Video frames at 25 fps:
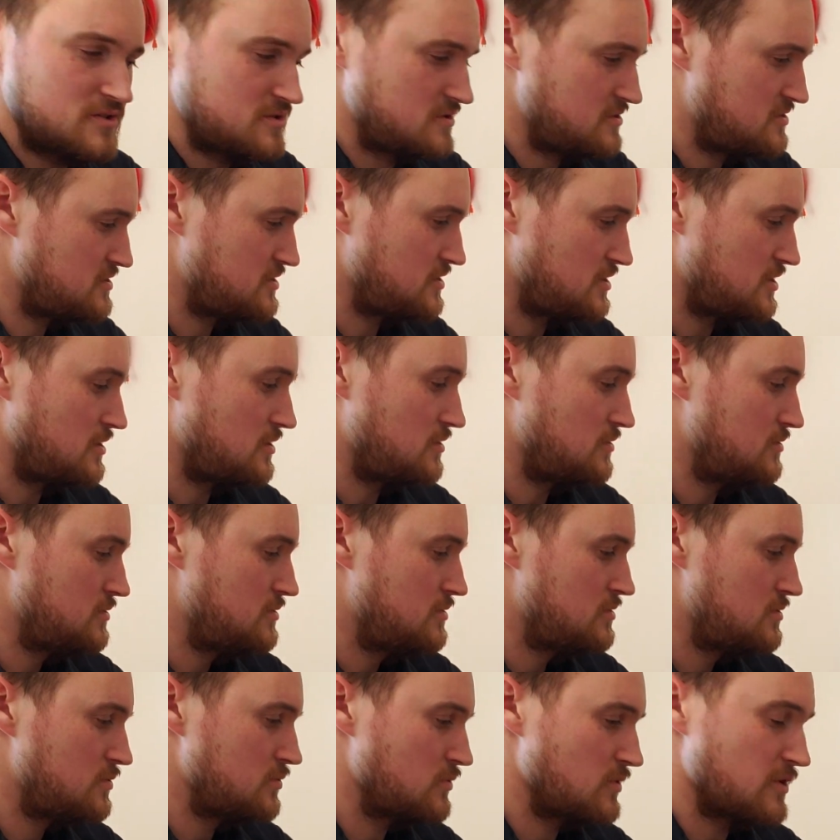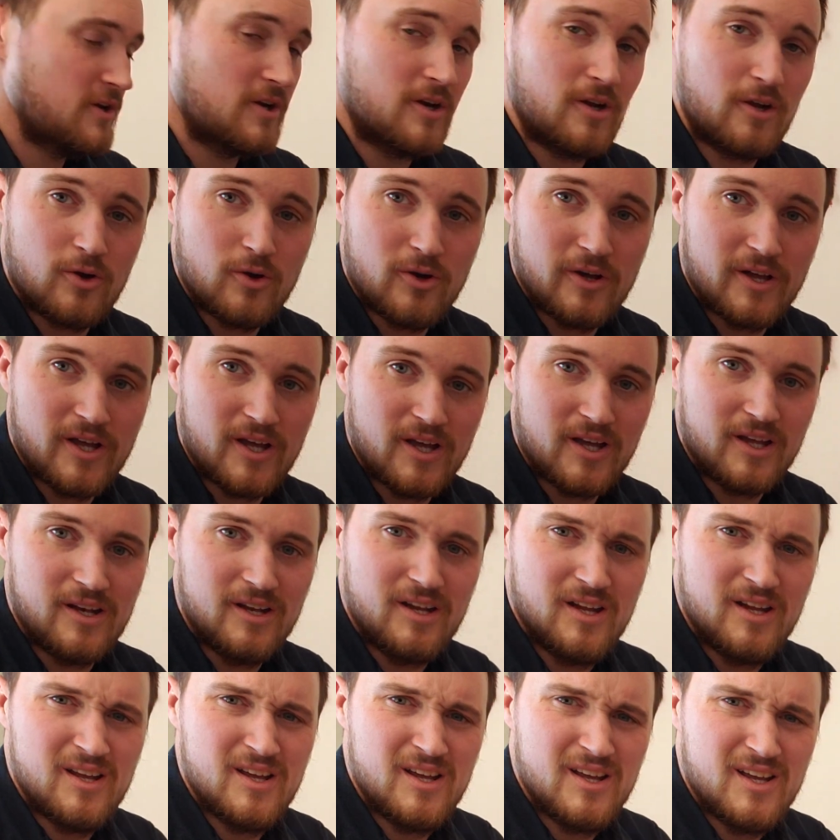So we're gonna go ahead
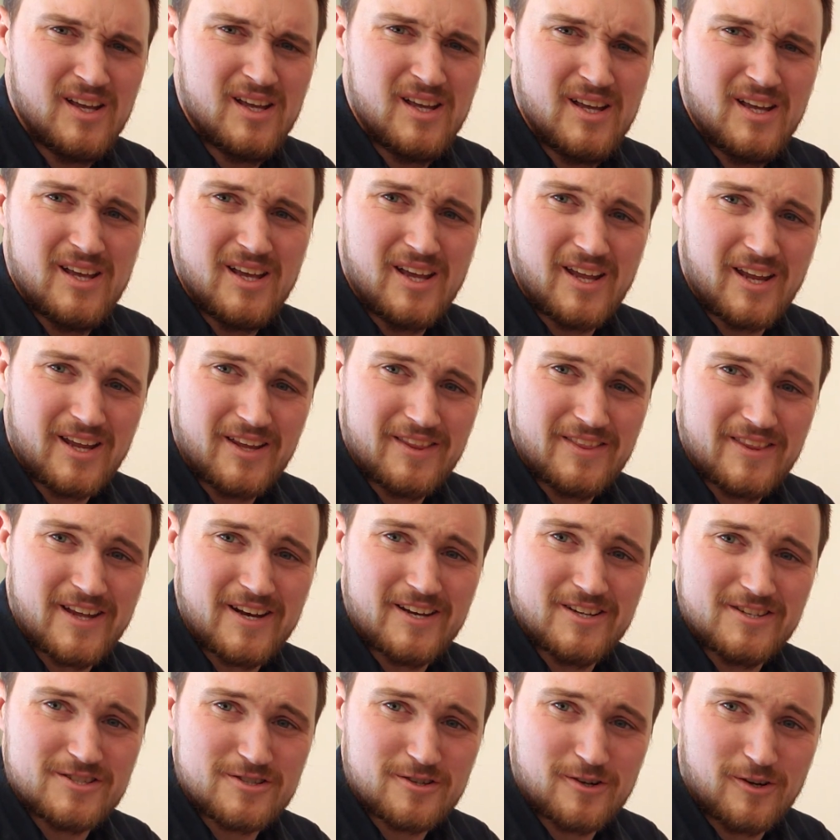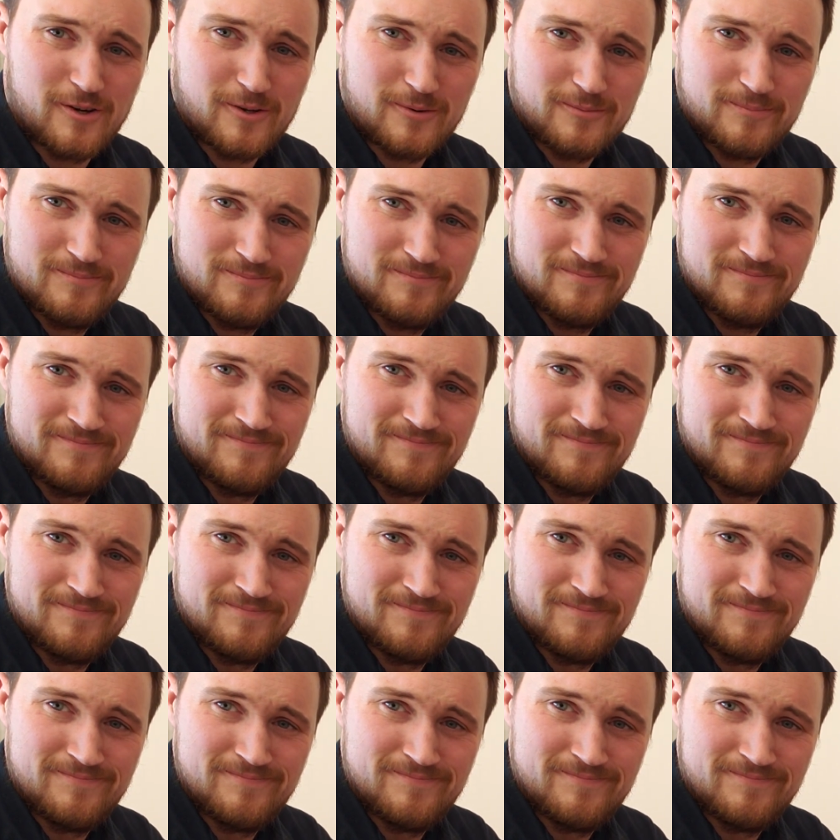and get that installed.